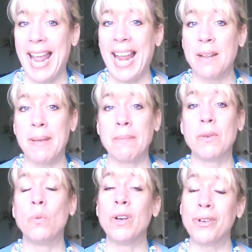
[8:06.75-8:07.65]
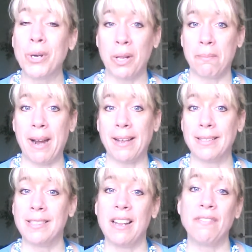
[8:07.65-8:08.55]
And a baby will go to the
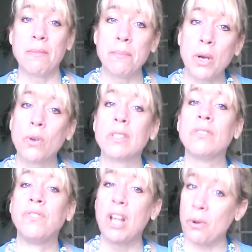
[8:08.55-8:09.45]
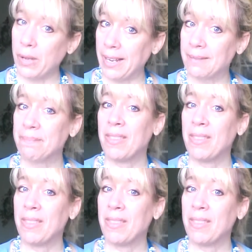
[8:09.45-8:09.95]
breast if the milk is flowing.